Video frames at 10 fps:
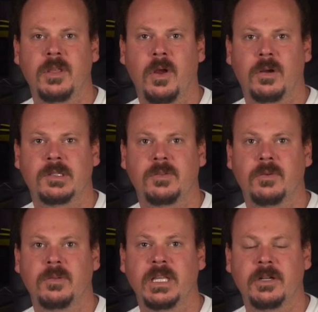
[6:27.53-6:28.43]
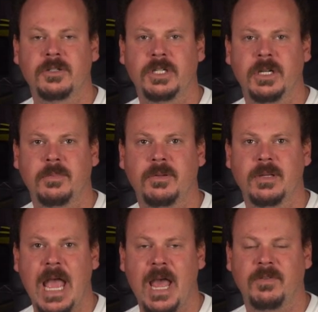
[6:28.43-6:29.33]
the arts through leadership,
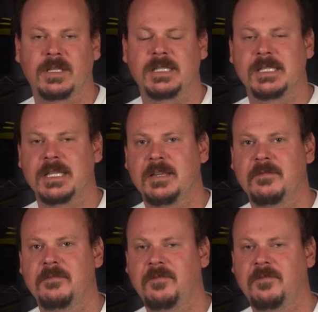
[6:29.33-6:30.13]
advocacy,